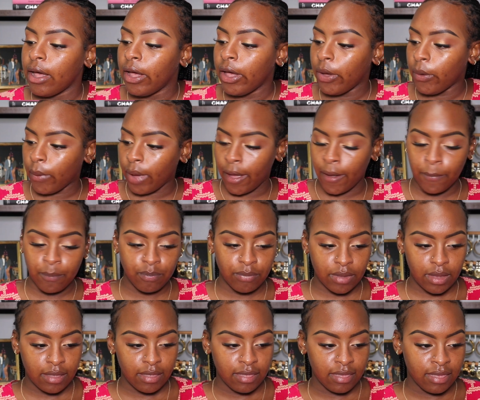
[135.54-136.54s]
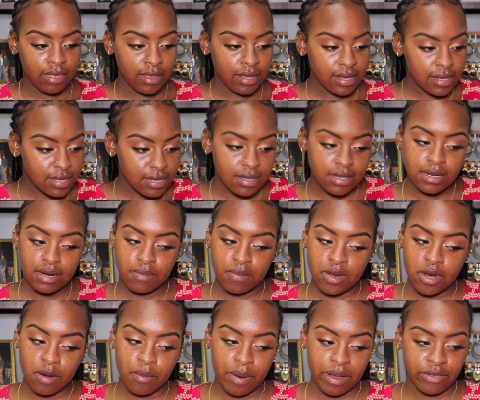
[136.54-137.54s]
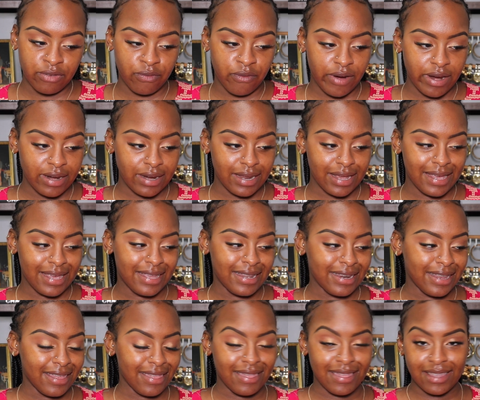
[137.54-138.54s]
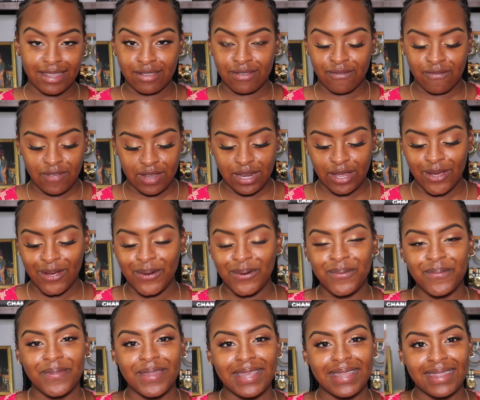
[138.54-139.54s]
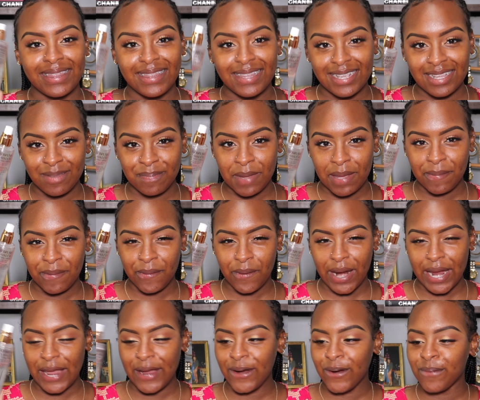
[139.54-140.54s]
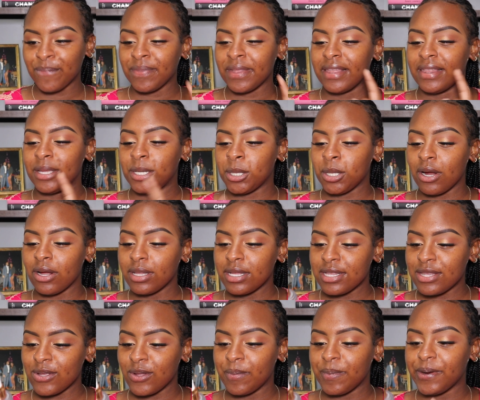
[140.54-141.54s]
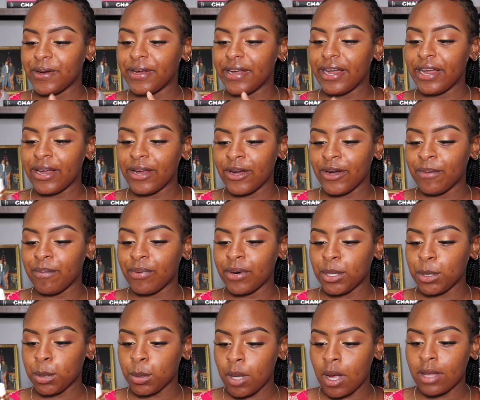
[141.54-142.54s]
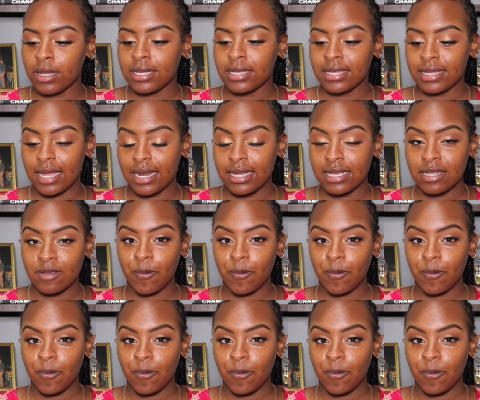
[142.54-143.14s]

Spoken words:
Okay, this is gonna be our best friend in this video. This baby right here, the Charlotte Tilbury Airbrush Flawless Setting